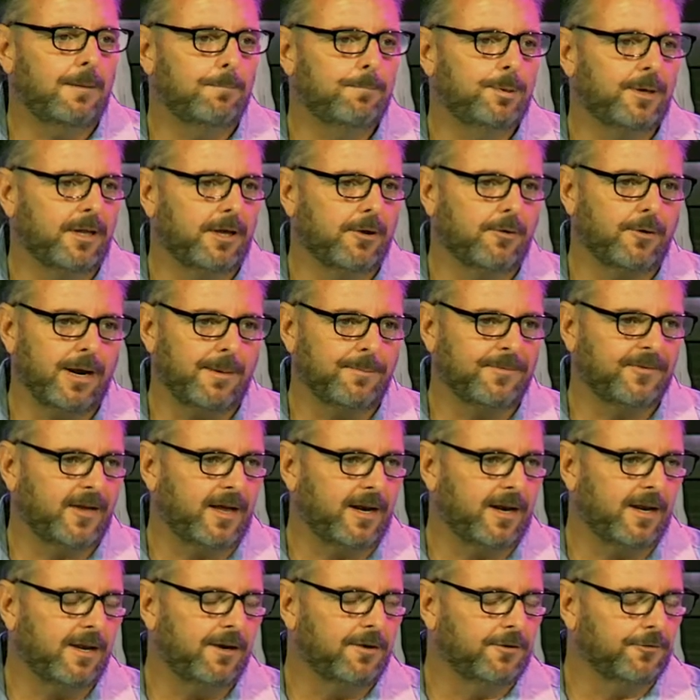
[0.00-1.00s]
Billy Graham said
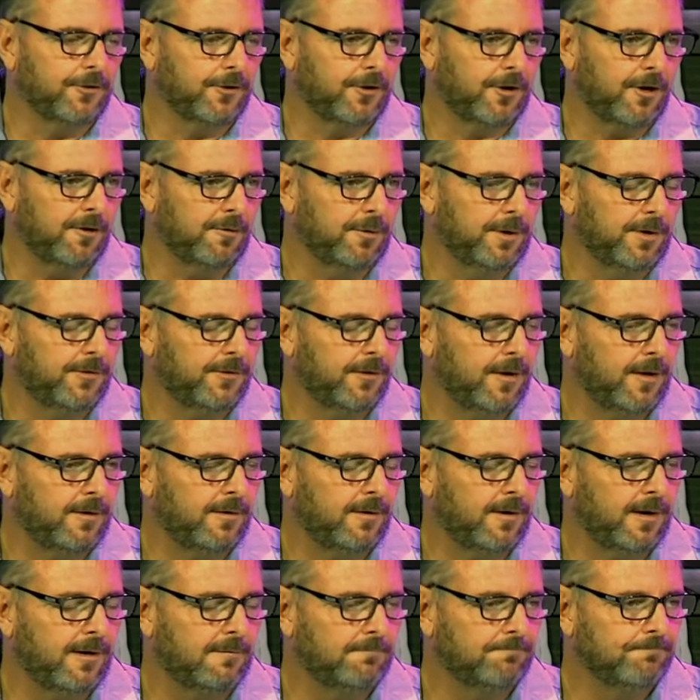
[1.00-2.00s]
it years ago. He said,
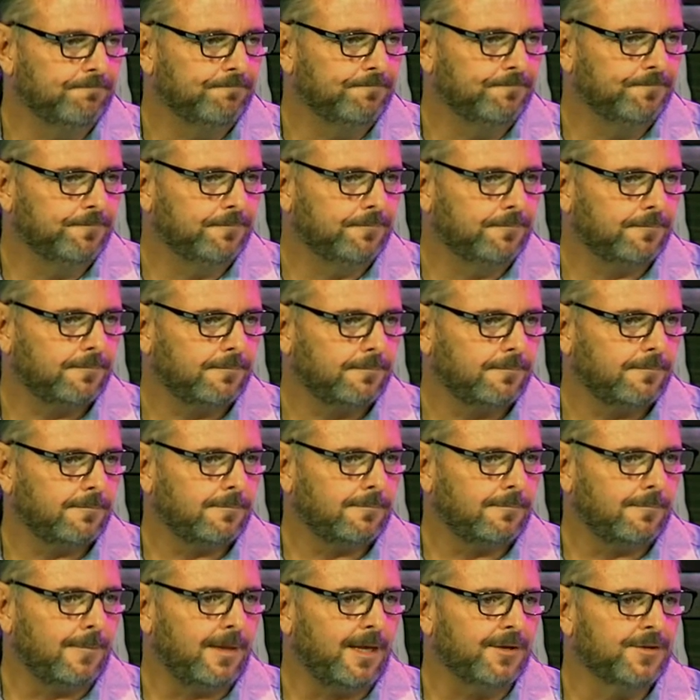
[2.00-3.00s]
uh,
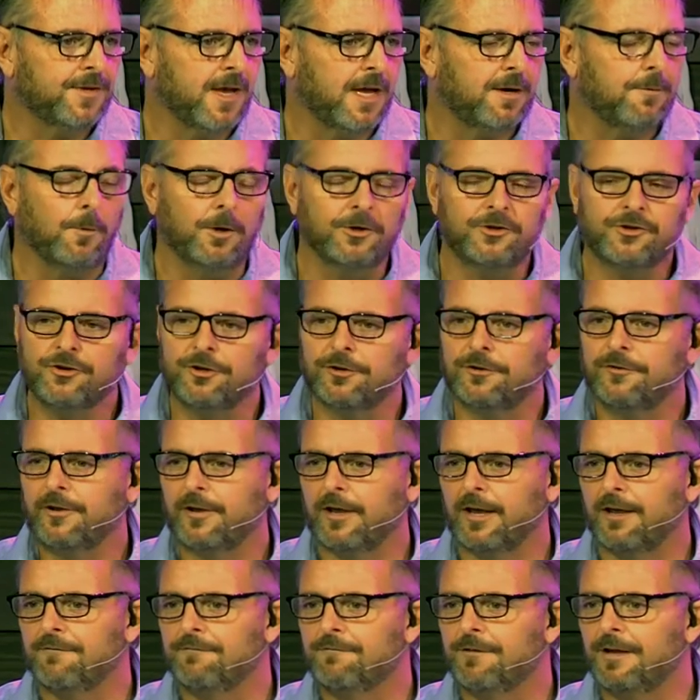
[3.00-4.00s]
Satan wants you to
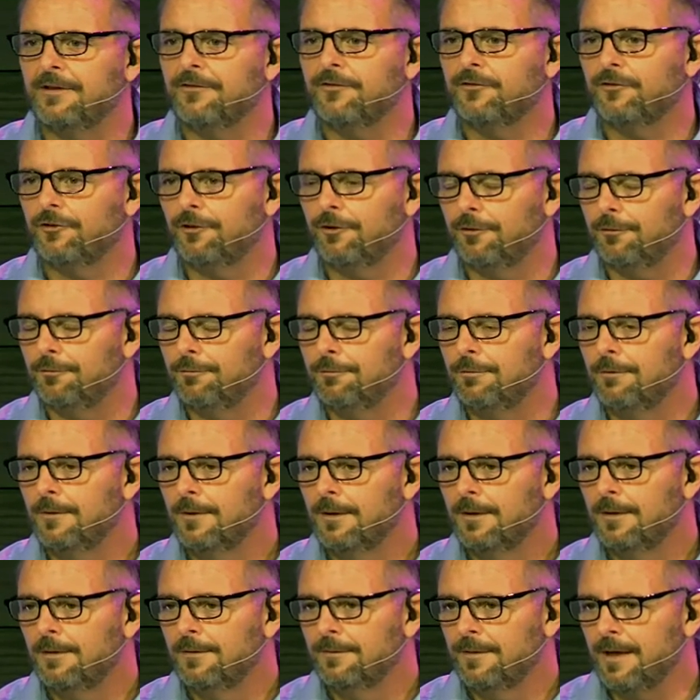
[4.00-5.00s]
convince you
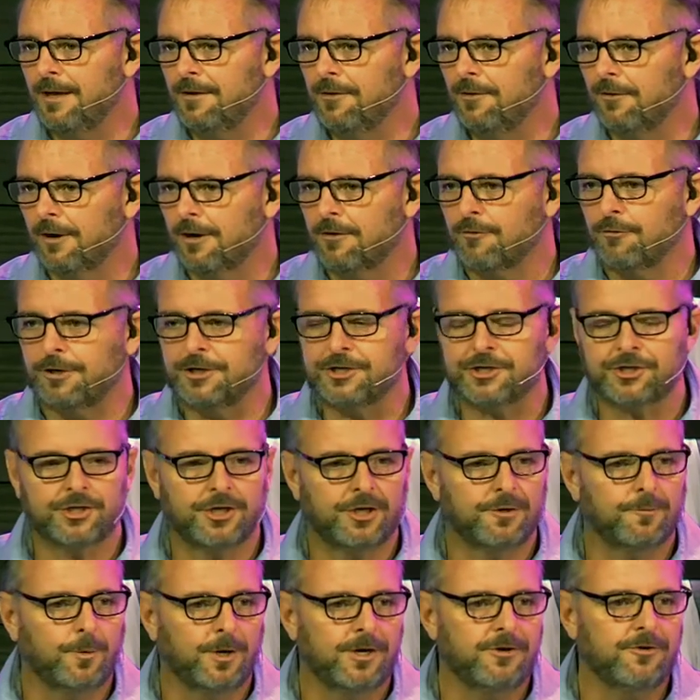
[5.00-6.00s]
that you're a
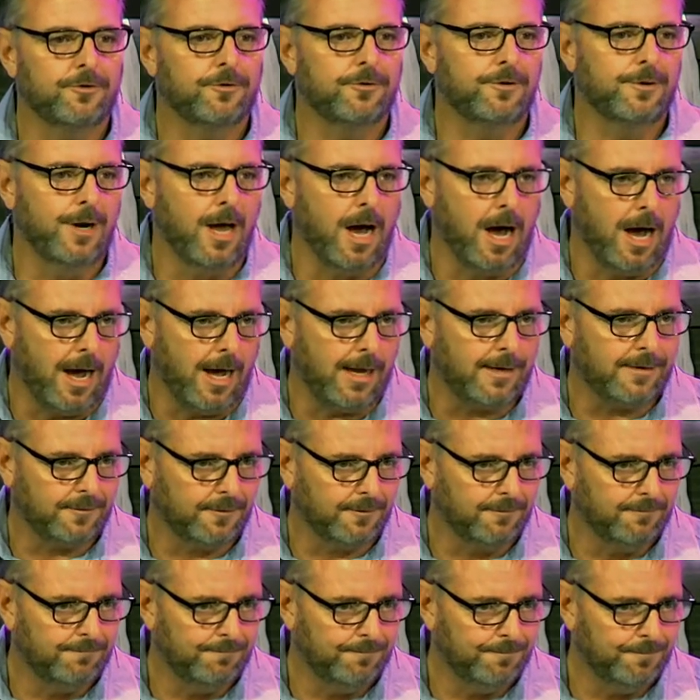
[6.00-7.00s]
Christian when you're not,
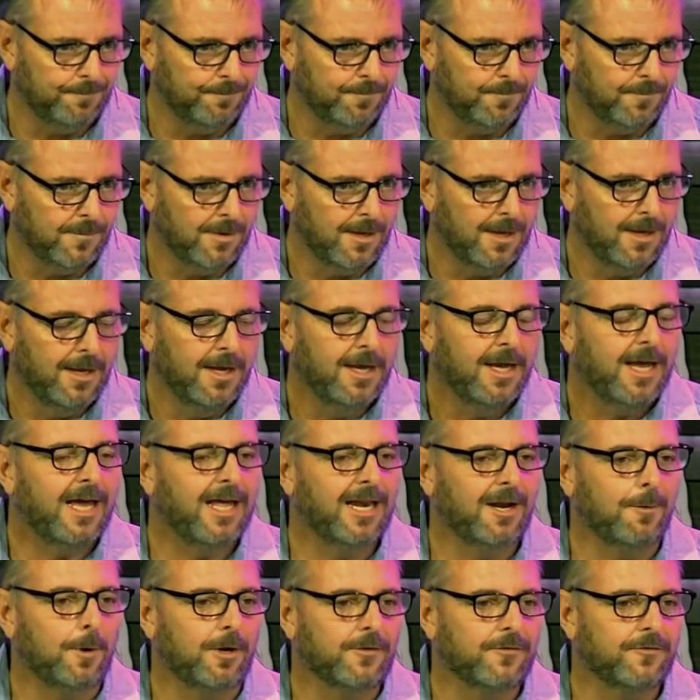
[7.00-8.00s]
and
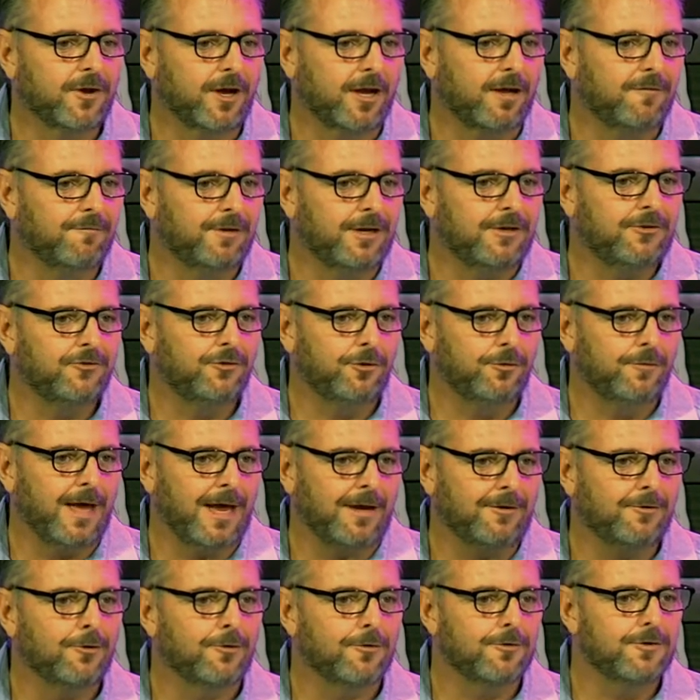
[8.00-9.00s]
he wants to convince you that
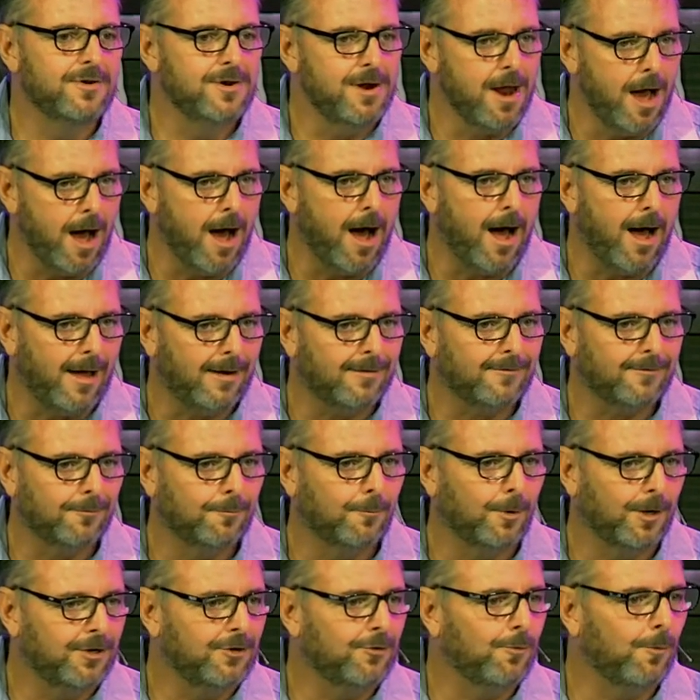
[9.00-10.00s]
you're not
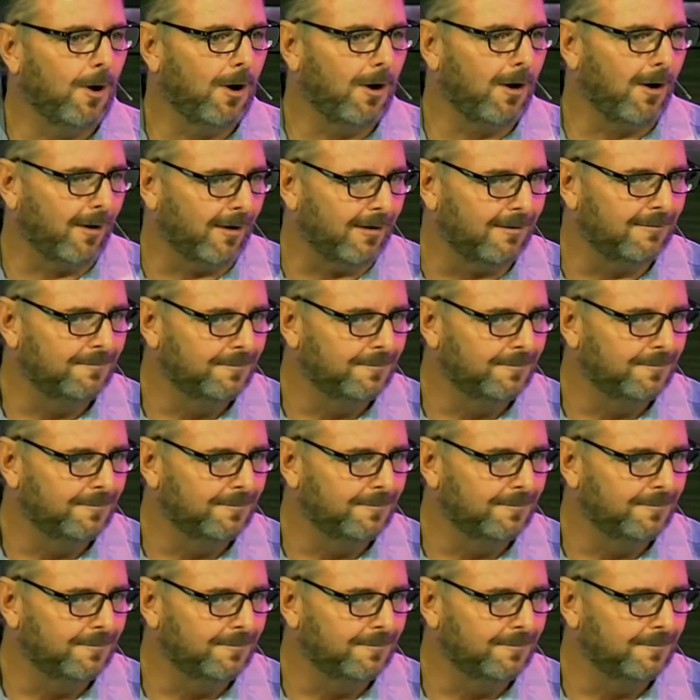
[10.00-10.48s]
when you are.